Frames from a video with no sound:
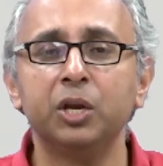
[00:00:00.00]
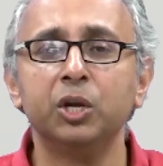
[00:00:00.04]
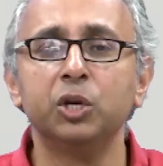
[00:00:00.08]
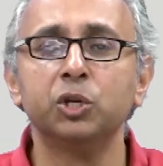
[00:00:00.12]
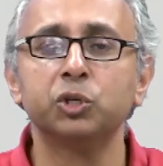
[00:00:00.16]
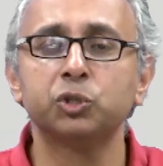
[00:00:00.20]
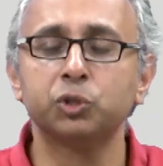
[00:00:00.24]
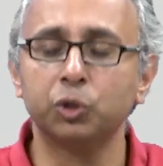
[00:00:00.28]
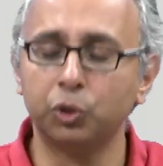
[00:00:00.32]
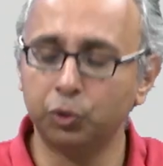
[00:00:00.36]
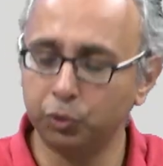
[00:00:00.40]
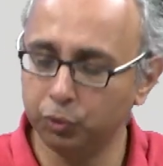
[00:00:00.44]

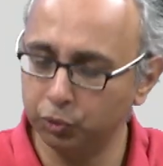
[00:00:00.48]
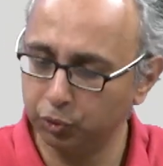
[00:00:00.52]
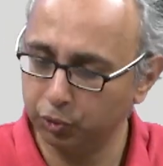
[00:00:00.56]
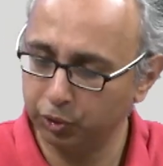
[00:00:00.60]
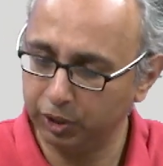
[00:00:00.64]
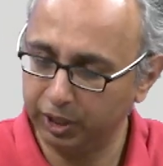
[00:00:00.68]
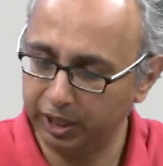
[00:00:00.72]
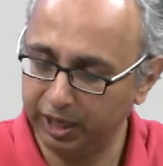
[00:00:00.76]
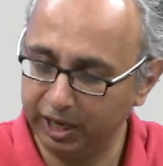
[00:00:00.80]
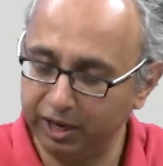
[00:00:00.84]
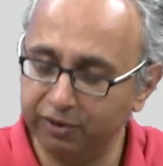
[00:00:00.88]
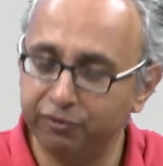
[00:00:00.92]
So
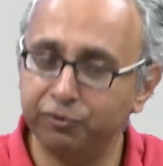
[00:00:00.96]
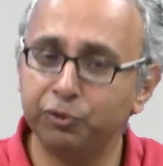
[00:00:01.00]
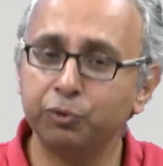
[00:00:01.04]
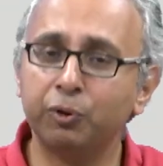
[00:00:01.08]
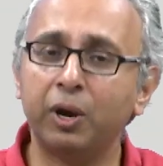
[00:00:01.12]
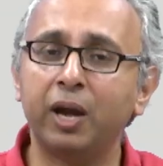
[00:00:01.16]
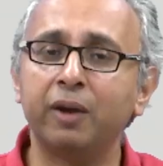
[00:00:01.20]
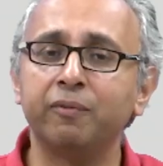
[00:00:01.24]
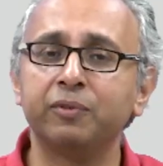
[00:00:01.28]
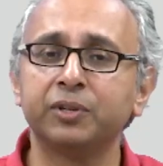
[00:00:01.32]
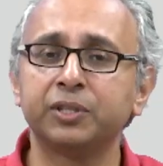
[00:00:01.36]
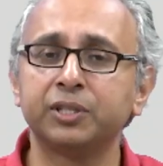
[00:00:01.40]
if you
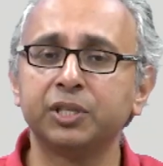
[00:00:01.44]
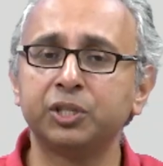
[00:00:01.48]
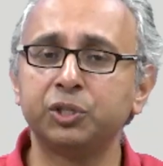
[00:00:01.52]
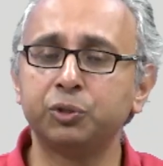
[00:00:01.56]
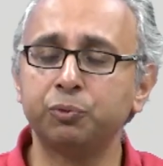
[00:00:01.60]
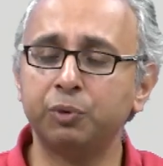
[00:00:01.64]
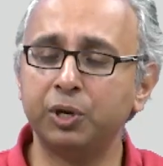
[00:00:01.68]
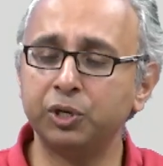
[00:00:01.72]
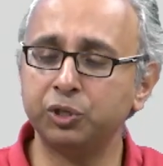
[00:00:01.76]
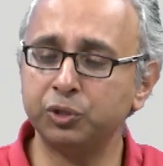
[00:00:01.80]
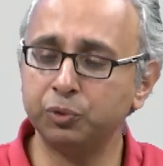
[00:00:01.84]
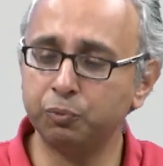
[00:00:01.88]
have a
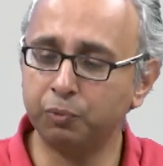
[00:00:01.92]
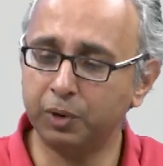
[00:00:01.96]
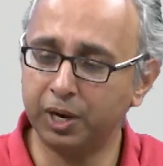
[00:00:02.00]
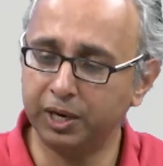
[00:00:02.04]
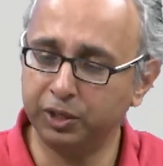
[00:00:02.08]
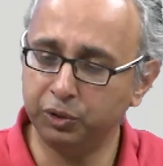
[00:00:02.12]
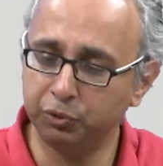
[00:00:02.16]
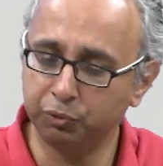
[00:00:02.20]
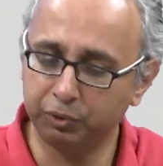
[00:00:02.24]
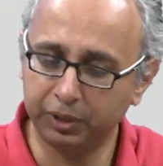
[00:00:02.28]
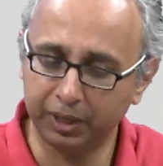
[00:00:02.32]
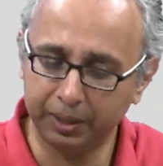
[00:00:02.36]
situation where
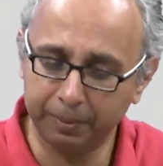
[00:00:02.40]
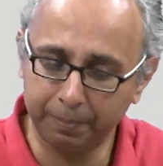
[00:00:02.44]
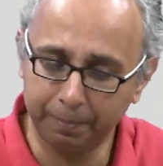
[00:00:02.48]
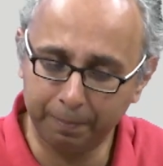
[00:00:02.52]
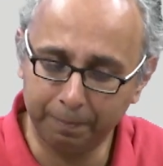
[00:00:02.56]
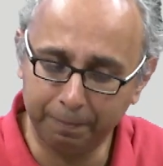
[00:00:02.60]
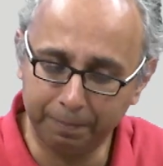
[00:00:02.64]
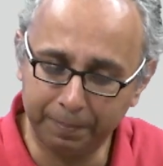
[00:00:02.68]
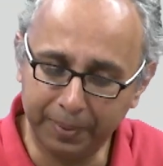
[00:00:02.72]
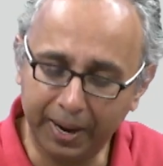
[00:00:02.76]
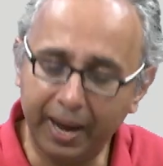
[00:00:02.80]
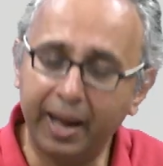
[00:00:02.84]
you
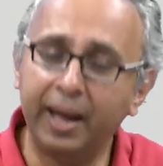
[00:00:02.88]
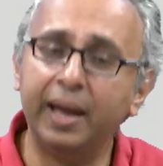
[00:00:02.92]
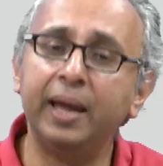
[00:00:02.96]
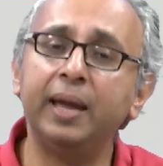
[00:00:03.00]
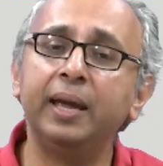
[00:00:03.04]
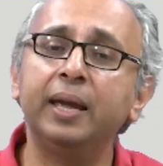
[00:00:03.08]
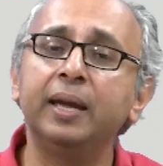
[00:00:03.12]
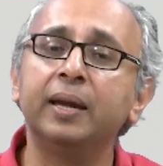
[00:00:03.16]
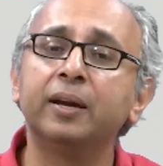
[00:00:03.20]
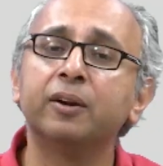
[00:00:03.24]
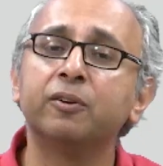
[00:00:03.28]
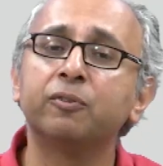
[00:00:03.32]
can
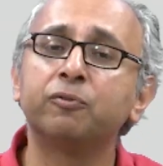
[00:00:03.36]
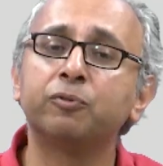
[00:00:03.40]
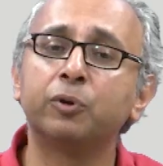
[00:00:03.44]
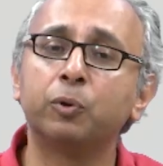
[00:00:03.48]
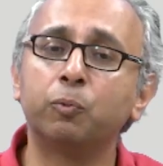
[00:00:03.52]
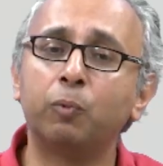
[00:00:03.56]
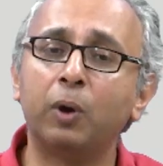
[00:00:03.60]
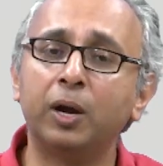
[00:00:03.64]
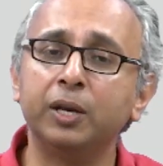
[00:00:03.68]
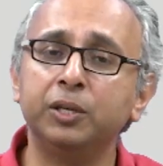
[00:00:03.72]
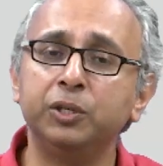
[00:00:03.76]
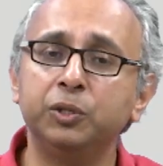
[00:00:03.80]
buy for
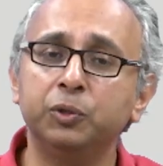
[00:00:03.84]
one